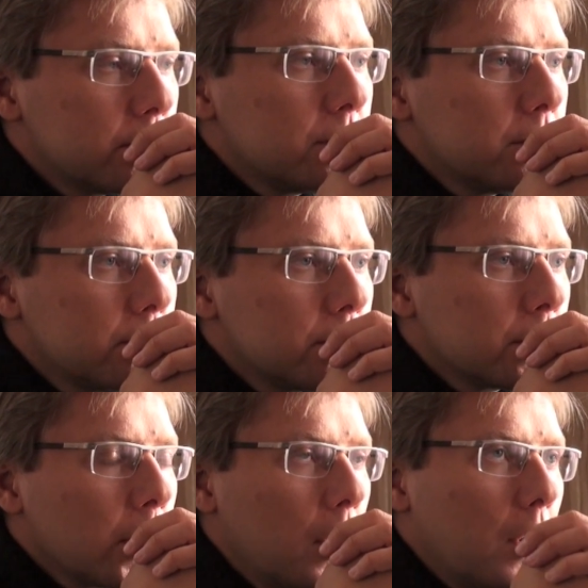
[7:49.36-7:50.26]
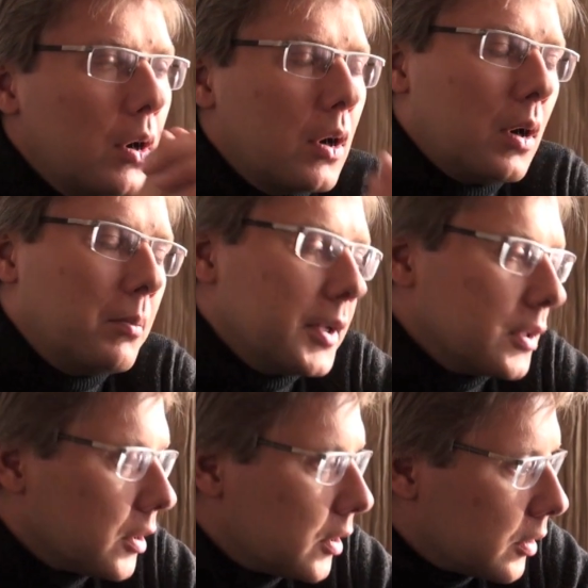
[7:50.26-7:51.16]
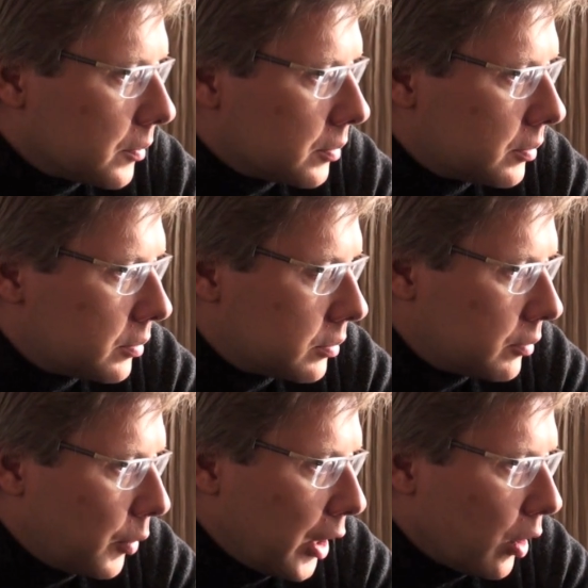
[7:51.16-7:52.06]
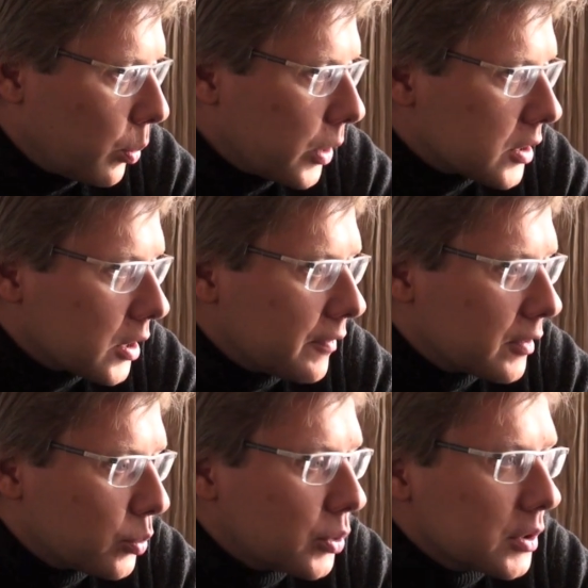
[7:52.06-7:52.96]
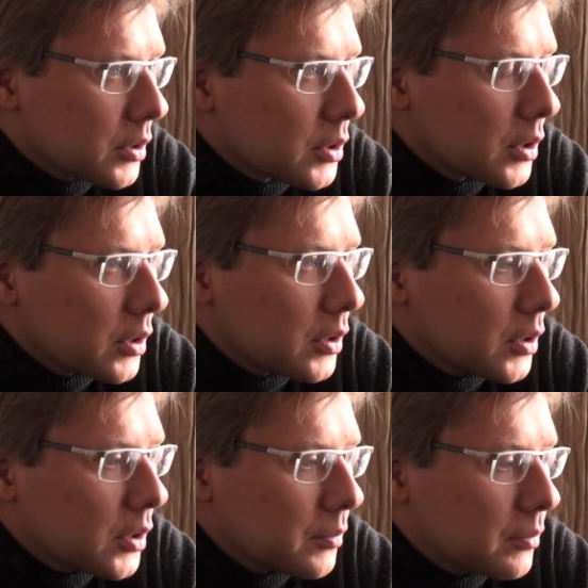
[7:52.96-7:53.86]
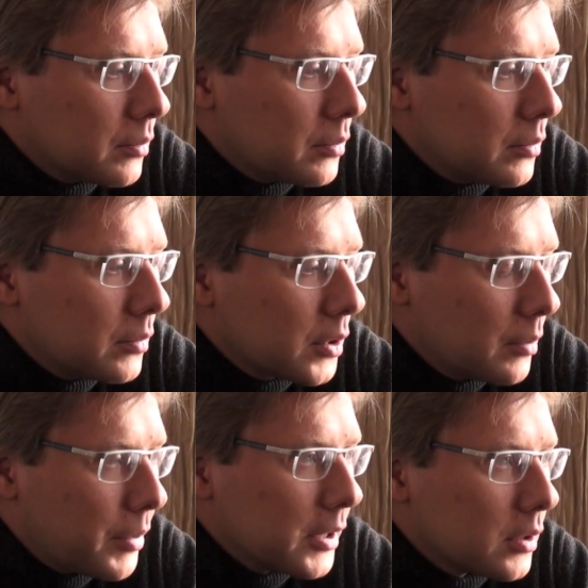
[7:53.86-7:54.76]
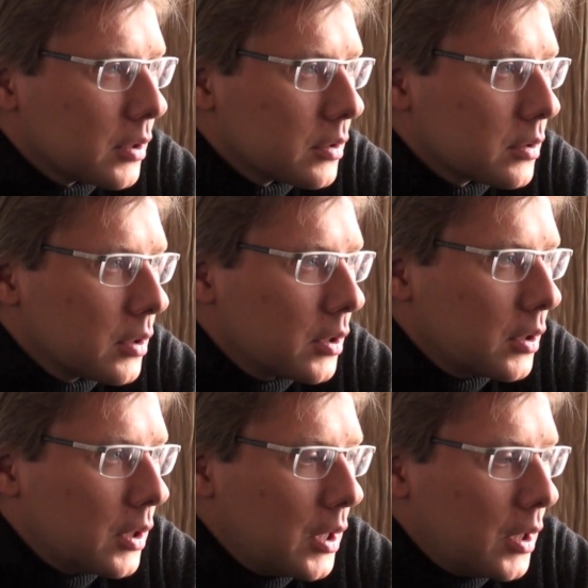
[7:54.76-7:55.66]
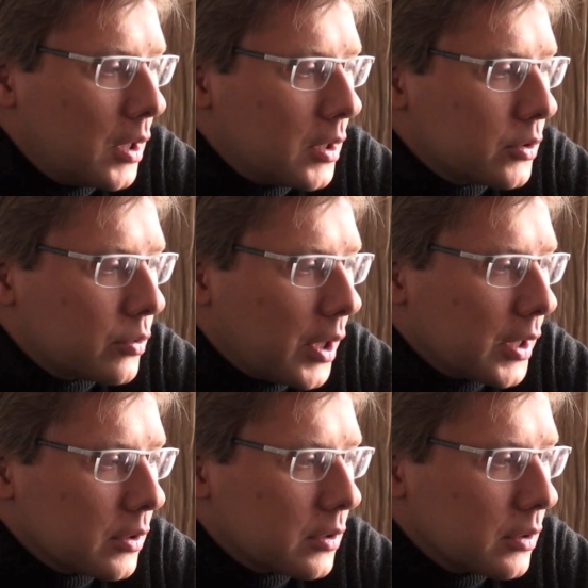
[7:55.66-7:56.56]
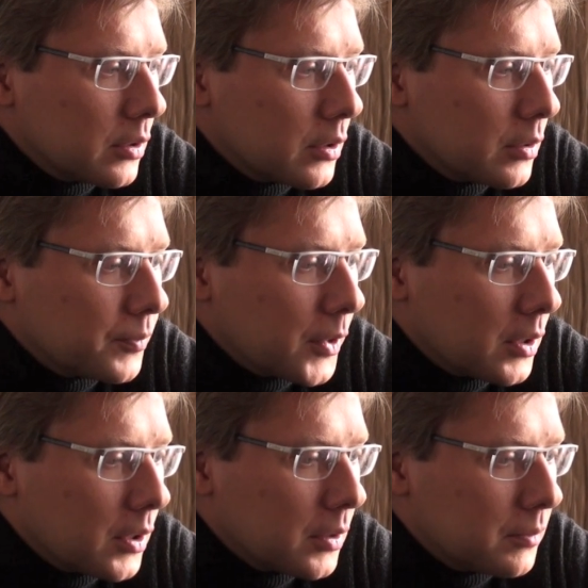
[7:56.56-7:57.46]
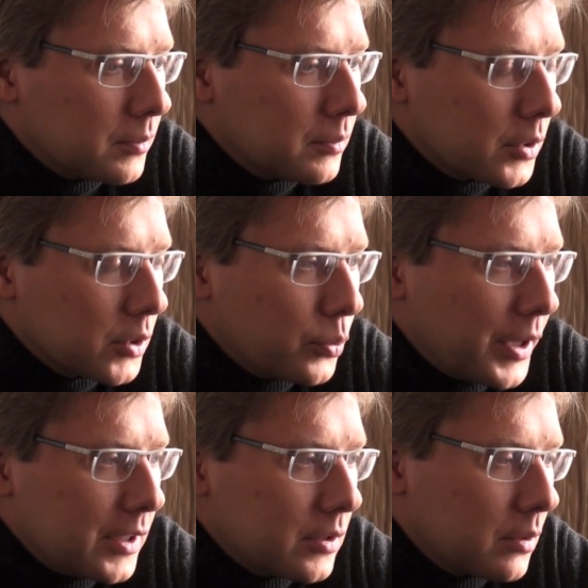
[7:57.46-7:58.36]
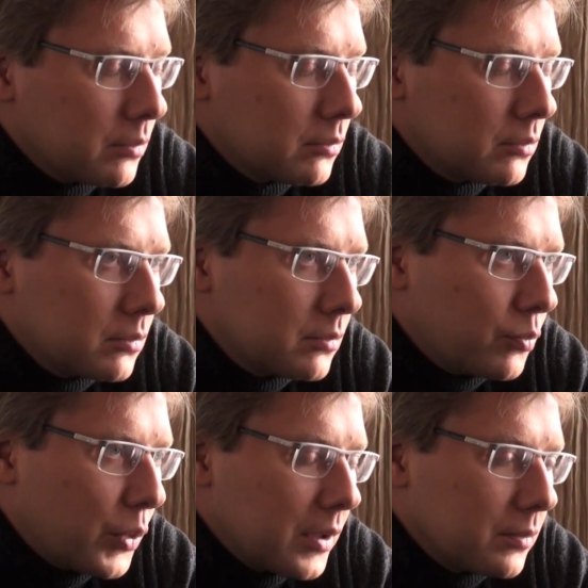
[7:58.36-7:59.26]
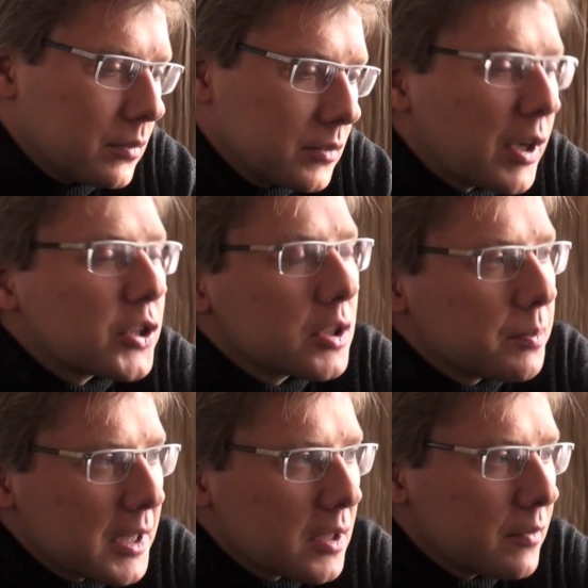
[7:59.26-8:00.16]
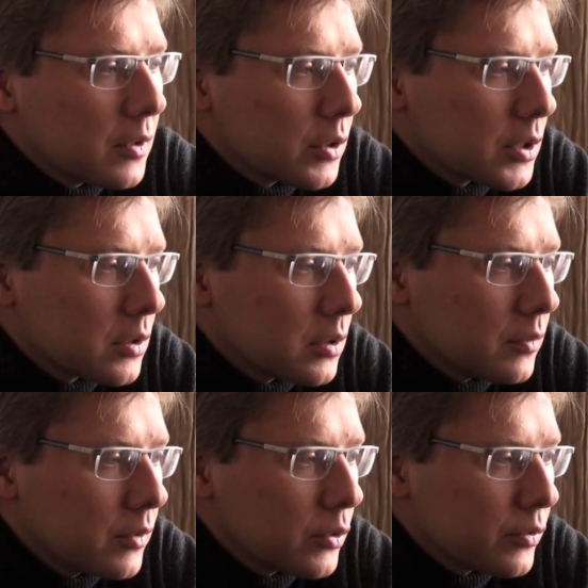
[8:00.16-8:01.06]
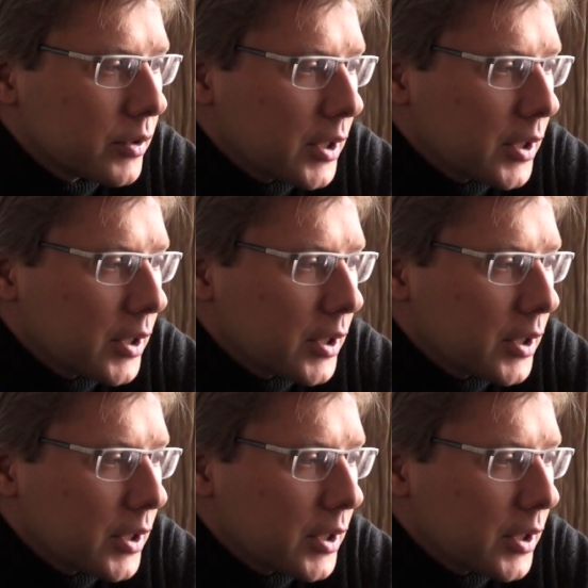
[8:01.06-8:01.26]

Mm-hmm. I mean, uh, we always lived with uh, competitors trying to uh, persuade Russian-speaking voters to vote for